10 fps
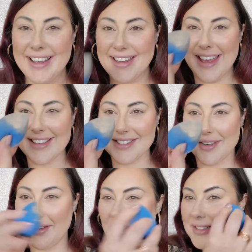Okay,
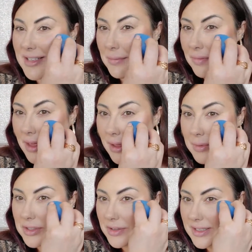so same thing. I'm
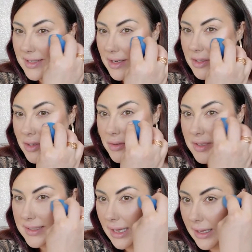gonna do this side too
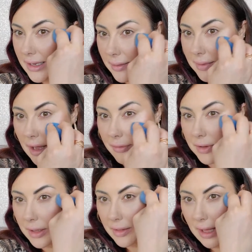because I am not
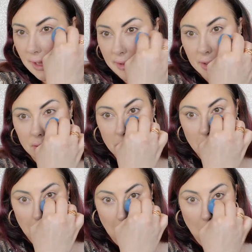feeling the highlighter look.